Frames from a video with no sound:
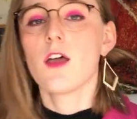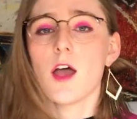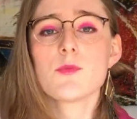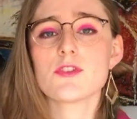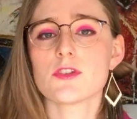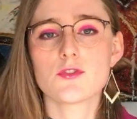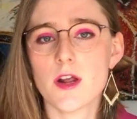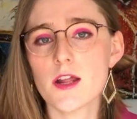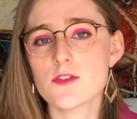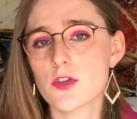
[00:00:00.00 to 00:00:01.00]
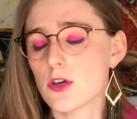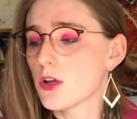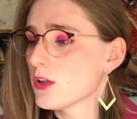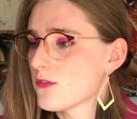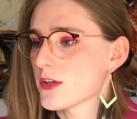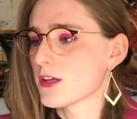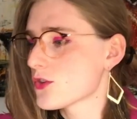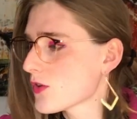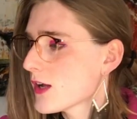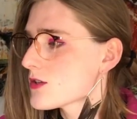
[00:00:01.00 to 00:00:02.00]
I'm just a trans girl living in a
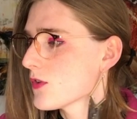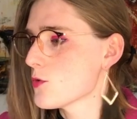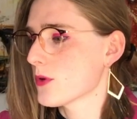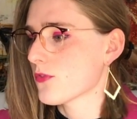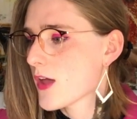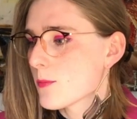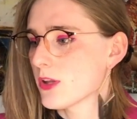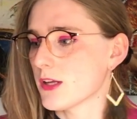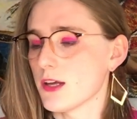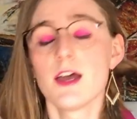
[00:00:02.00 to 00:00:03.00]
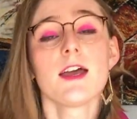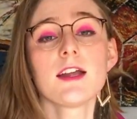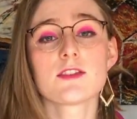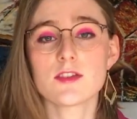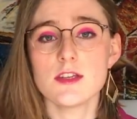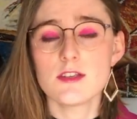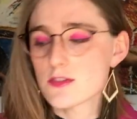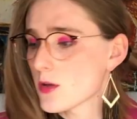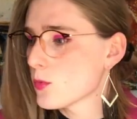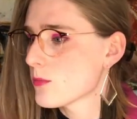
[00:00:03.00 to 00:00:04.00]
transphobic family, and seeing
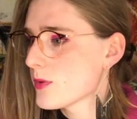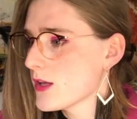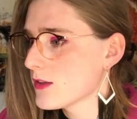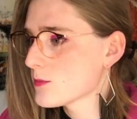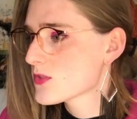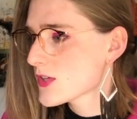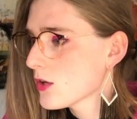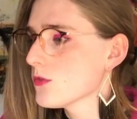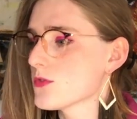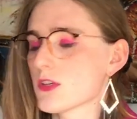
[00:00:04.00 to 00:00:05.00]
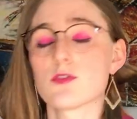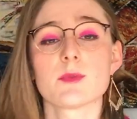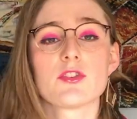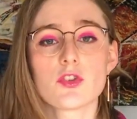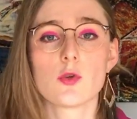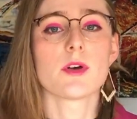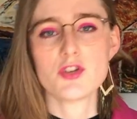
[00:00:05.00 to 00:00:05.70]
someone being themselves gives me so much